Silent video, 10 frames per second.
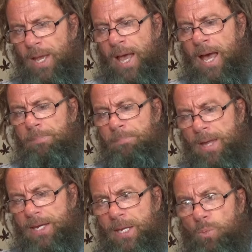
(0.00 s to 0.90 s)
And
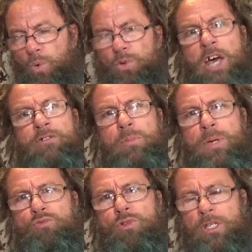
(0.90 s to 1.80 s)
many will never be
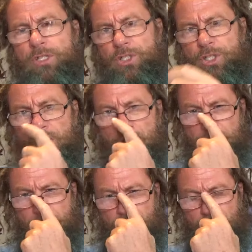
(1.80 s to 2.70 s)
reached
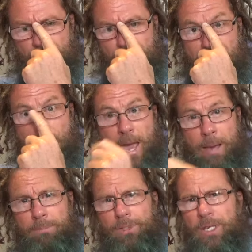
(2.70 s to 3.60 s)
because they are
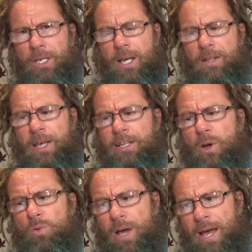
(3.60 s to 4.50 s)
empty. They
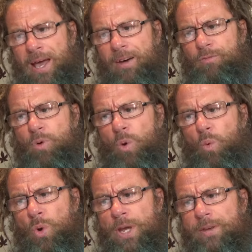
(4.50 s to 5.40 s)
don't have what
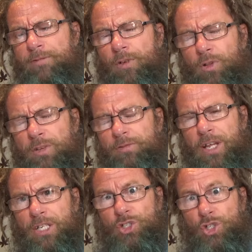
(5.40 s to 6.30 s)
we fully
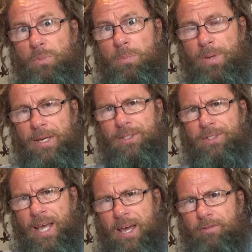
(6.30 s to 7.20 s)
fledged human beings
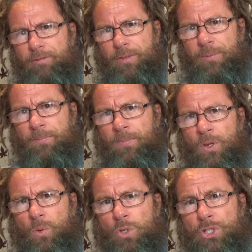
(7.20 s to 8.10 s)
have
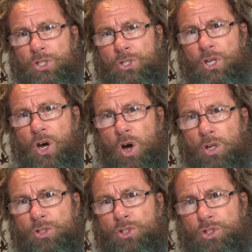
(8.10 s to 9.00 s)
which is the
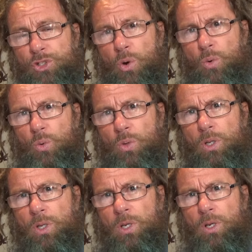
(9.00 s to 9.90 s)
heart and soul,
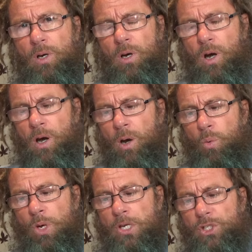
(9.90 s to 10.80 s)
uh,
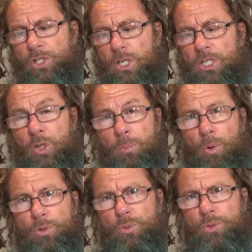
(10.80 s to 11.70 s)
which is the
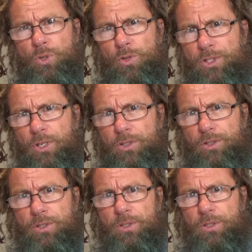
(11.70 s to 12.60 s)
portal to
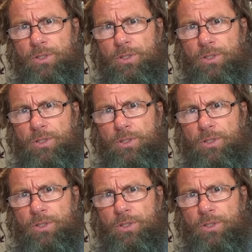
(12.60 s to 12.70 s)
Christos.